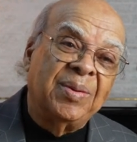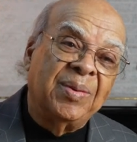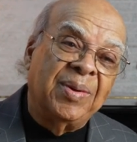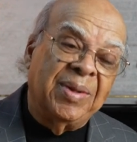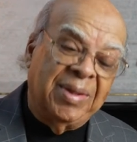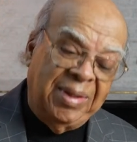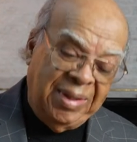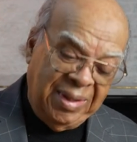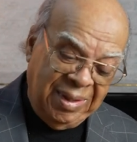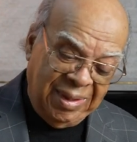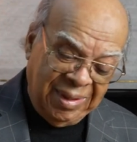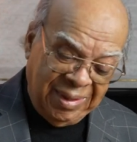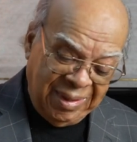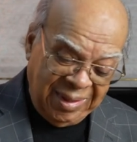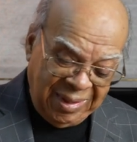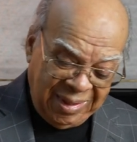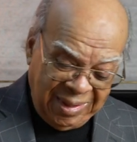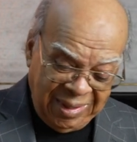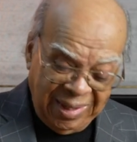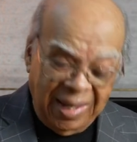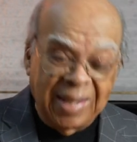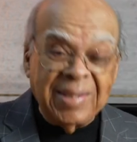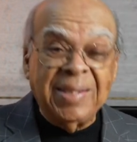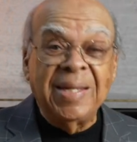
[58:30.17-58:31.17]
yeah,
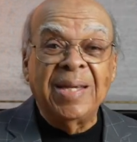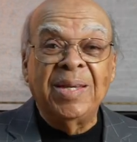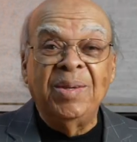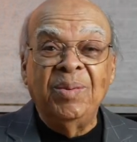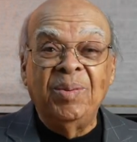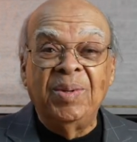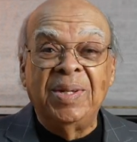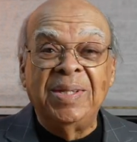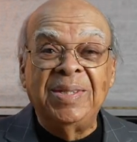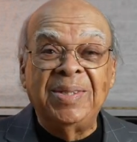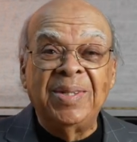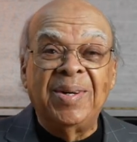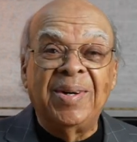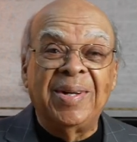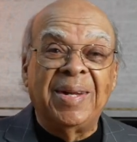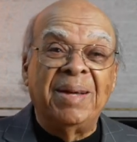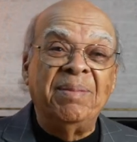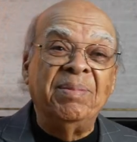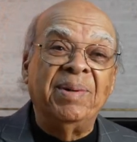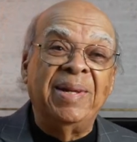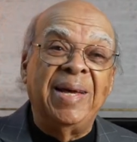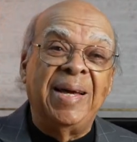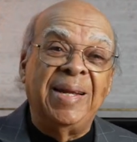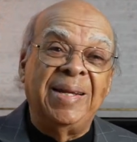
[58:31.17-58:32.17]
I think you would enjoy it.
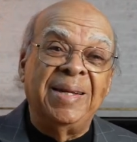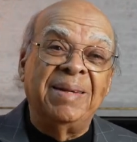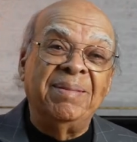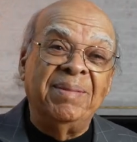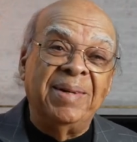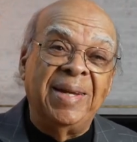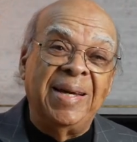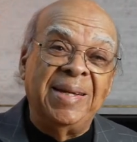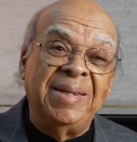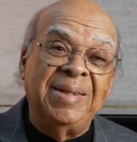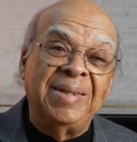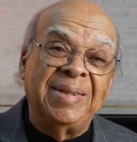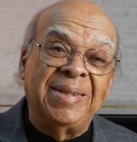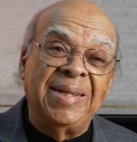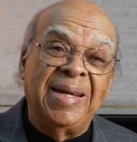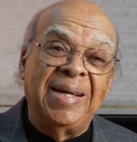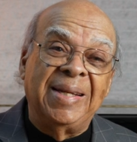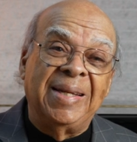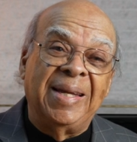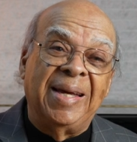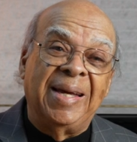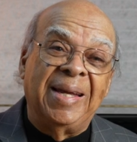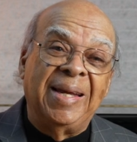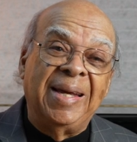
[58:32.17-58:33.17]
I'm glad, I'm glad you
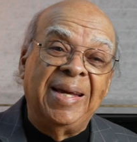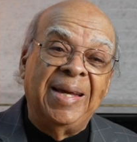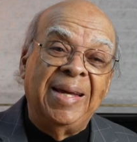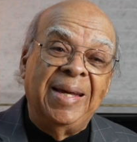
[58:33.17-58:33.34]
said that.